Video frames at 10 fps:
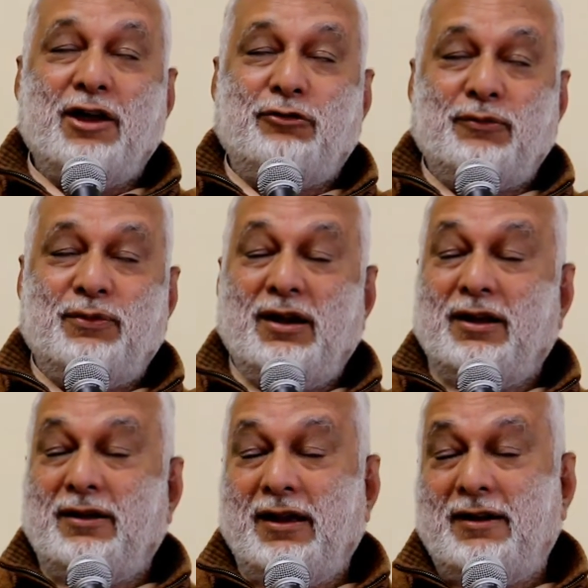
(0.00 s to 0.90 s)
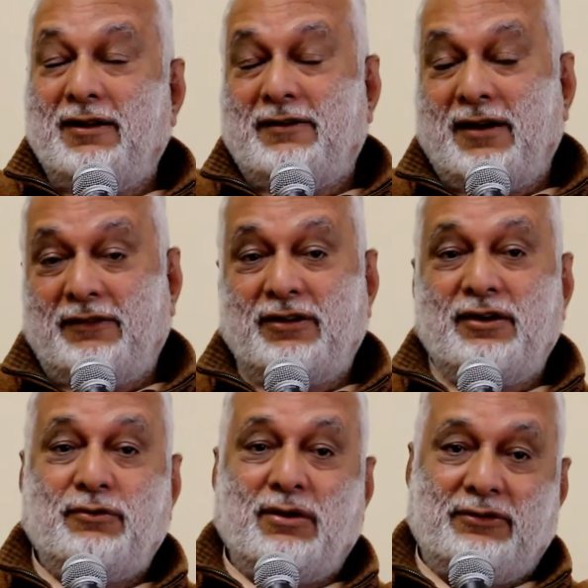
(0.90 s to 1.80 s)
I used to feel a great
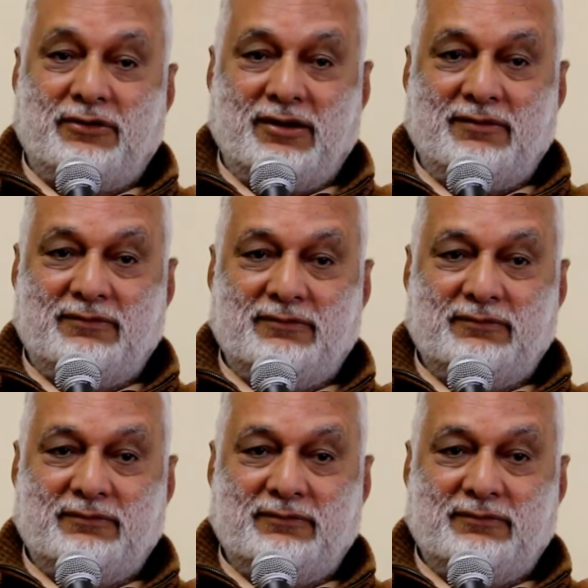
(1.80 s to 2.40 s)
attraction towards her.